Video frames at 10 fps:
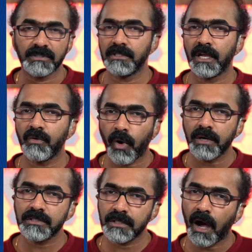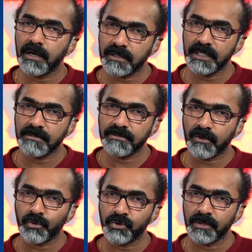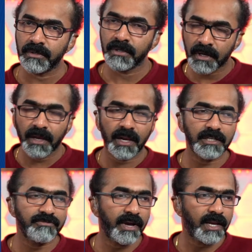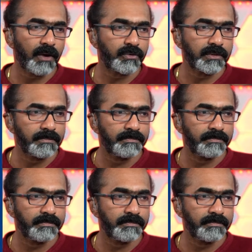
So then what is the alternative solution? Let's find out.